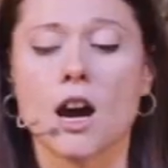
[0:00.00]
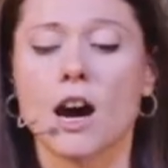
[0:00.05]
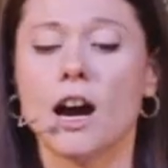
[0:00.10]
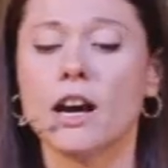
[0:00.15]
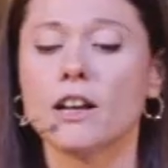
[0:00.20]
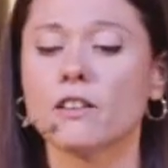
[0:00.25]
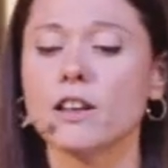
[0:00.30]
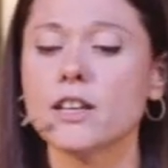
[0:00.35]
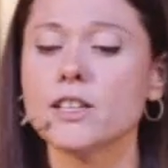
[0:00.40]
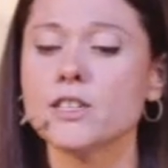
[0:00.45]

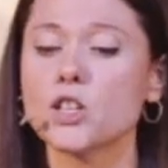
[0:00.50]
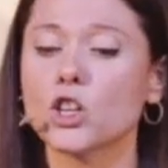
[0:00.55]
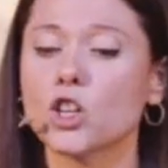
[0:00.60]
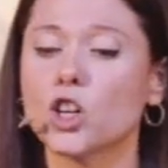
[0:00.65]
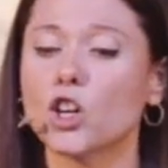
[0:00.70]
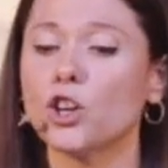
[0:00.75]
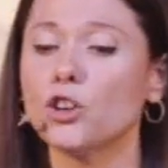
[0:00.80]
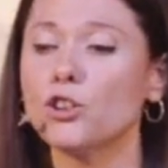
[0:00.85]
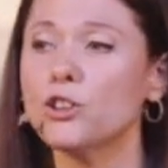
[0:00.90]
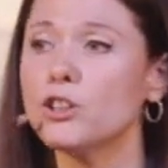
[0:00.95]
unless a
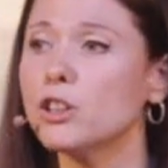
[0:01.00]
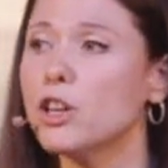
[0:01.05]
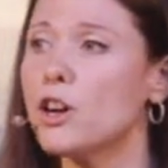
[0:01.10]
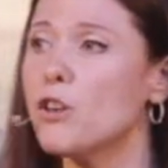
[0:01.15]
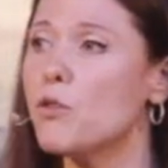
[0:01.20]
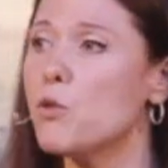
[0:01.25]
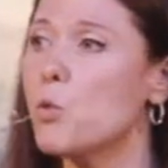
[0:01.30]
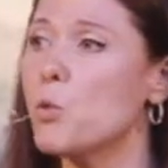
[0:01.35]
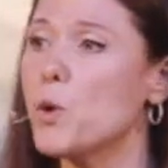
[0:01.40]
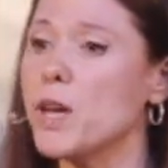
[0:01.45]
kernel
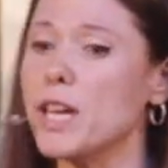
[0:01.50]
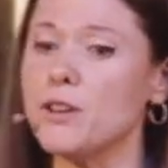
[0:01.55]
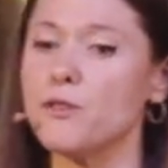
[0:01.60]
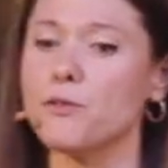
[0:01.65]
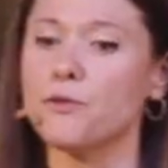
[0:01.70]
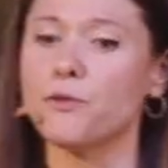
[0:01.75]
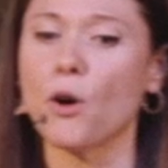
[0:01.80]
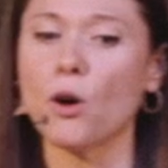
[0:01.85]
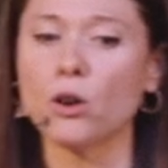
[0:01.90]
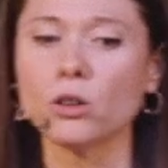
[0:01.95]
of wheat
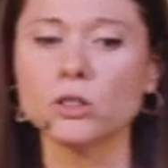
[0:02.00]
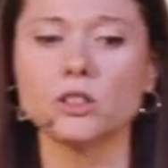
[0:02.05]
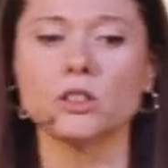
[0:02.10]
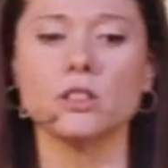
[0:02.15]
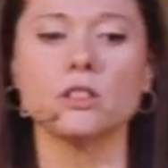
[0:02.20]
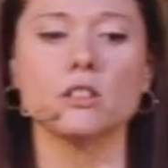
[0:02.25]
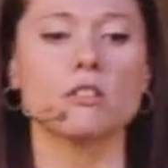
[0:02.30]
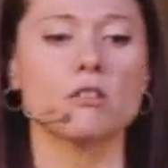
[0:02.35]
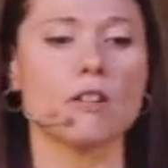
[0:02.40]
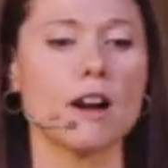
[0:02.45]
falls
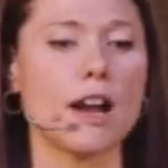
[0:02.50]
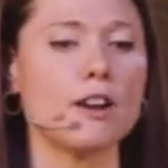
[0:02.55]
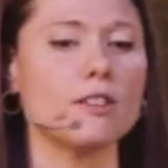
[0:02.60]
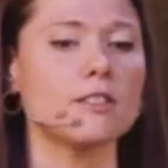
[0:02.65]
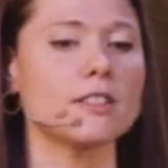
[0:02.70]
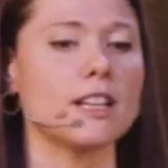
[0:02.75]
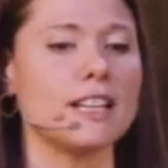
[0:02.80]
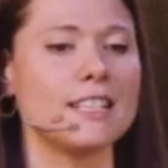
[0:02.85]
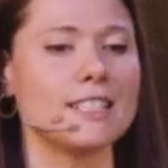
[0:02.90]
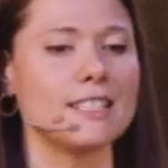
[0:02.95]
to the
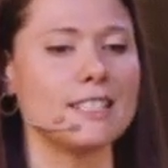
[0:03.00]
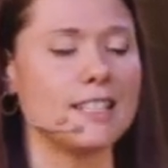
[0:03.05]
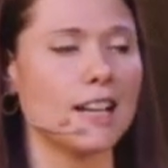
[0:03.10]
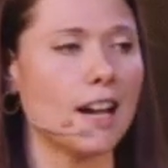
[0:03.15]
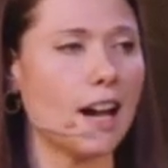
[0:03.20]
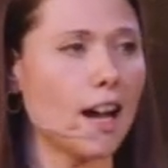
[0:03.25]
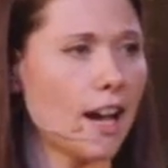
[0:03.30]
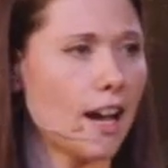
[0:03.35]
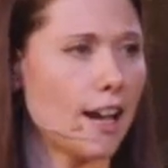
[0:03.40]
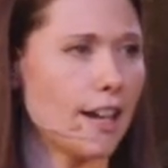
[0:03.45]
ground and
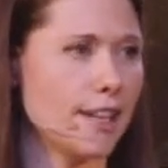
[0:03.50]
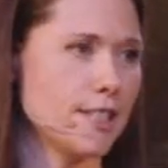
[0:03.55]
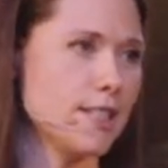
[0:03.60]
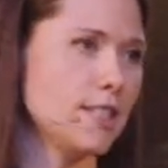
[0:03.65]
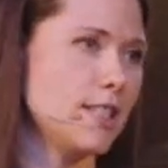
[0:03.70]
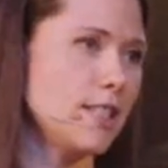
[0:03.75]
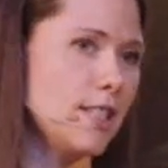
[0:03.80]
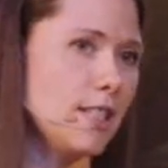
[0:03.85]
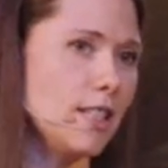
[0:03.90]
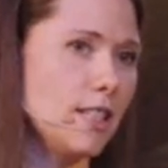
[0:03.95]

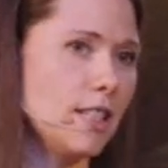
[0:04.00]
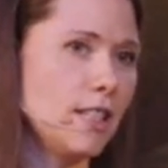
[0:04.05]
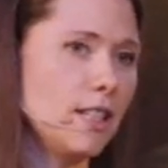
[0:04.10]
dies,